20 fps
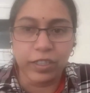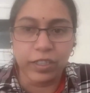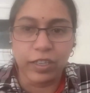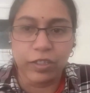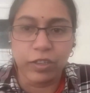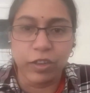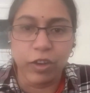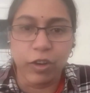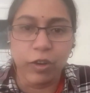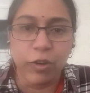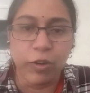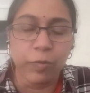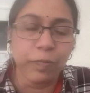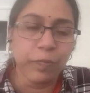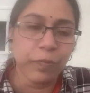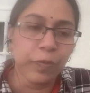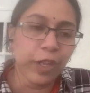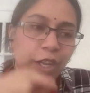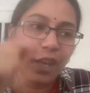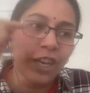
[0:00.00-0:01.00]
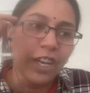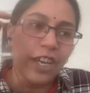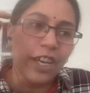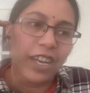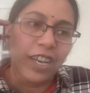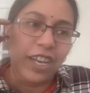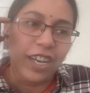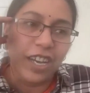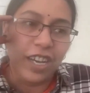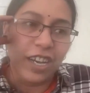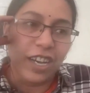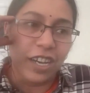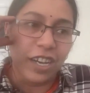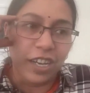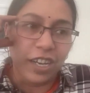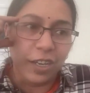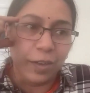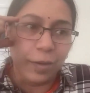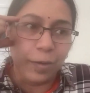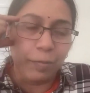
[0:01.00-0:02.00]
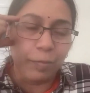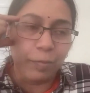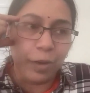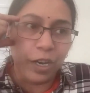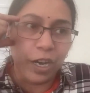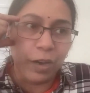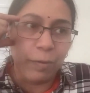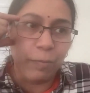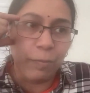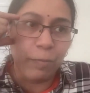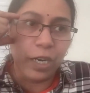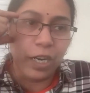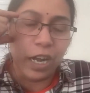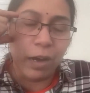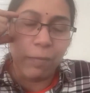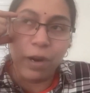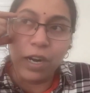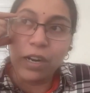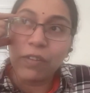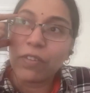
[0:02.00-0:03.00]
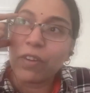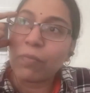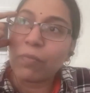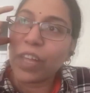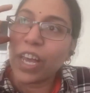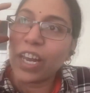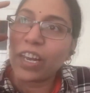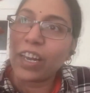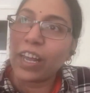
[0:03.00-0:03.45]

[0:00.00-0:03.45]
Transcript: So, but apart from that,